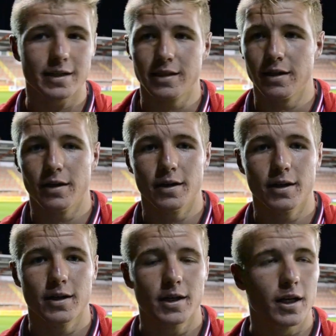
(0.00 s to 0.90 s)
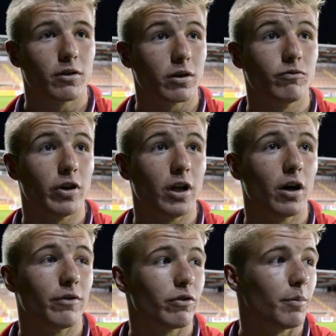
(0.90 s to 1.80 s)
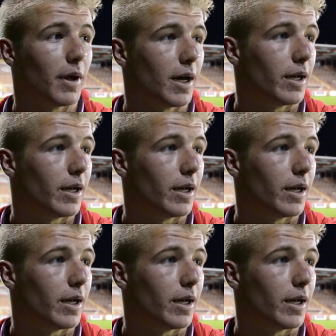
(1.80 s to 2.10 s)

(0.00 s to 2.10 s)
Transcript: and uh, can really learn from that.